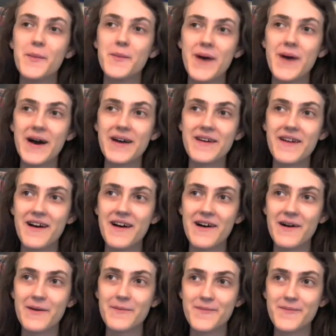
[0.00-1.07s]
But
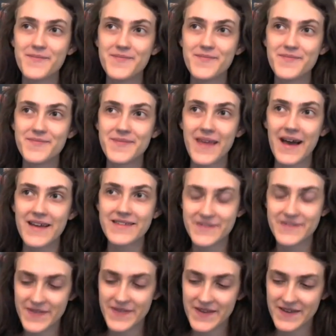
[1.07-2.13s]
I
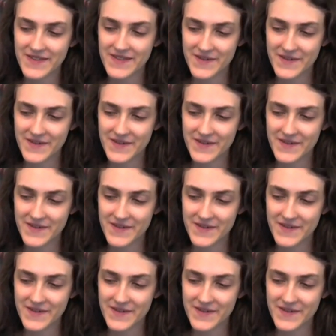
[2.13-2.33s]
do think